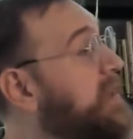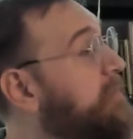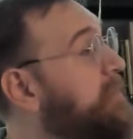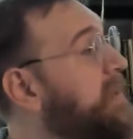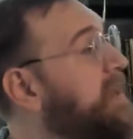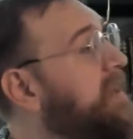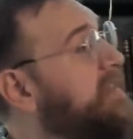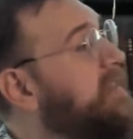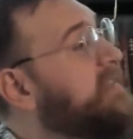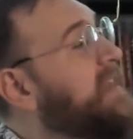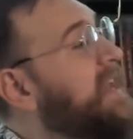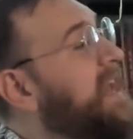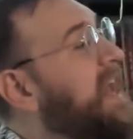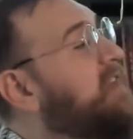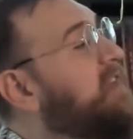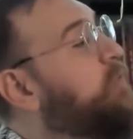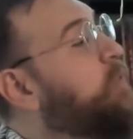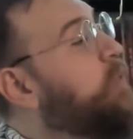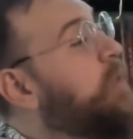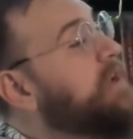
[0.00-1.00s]
meaning that they
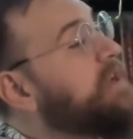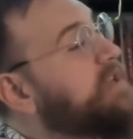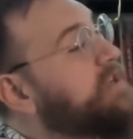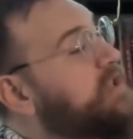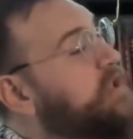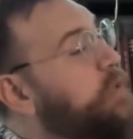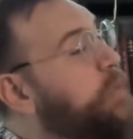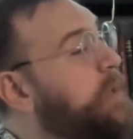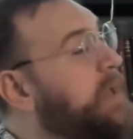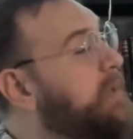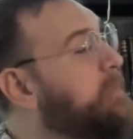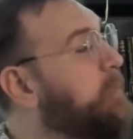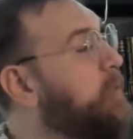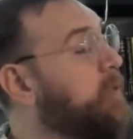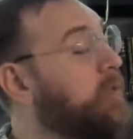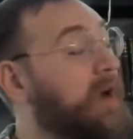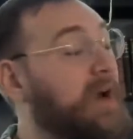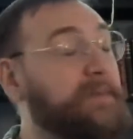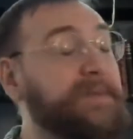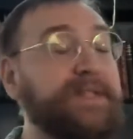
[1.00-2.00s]
have 1 and 2 week
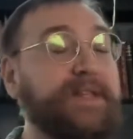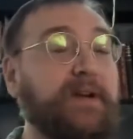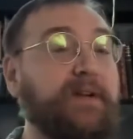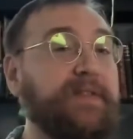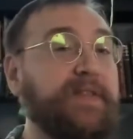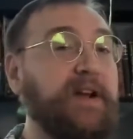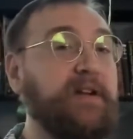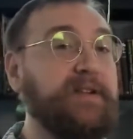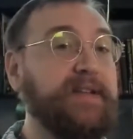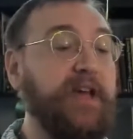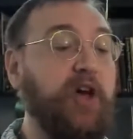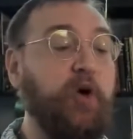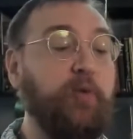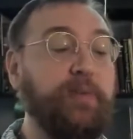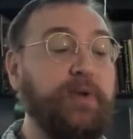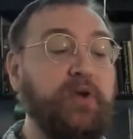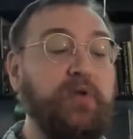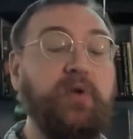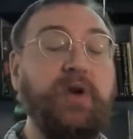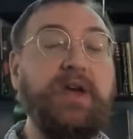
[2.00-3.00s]
programs that are there to help
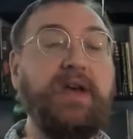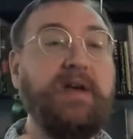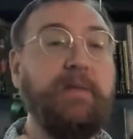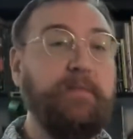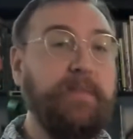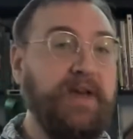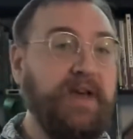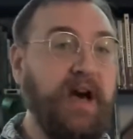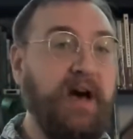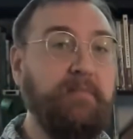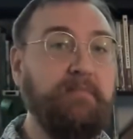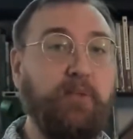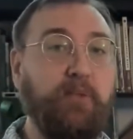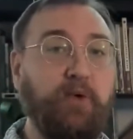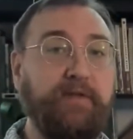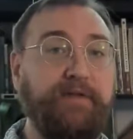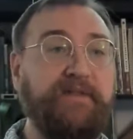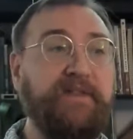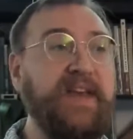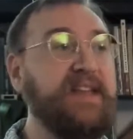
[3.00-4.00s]
you become
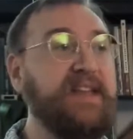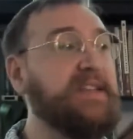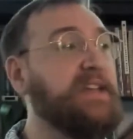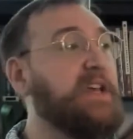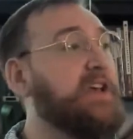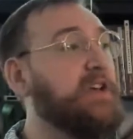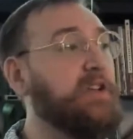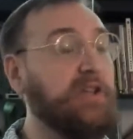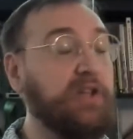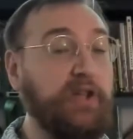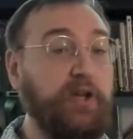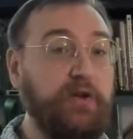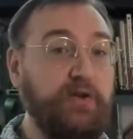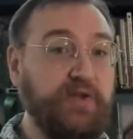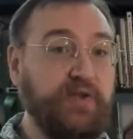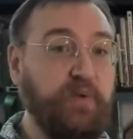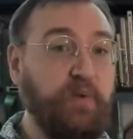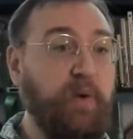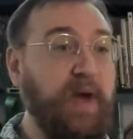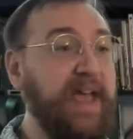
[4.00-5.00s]
more fit,
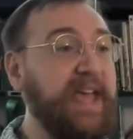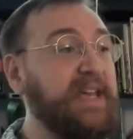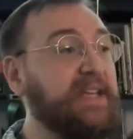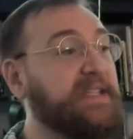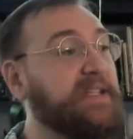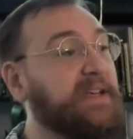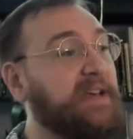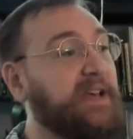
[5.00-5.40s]
lose weight.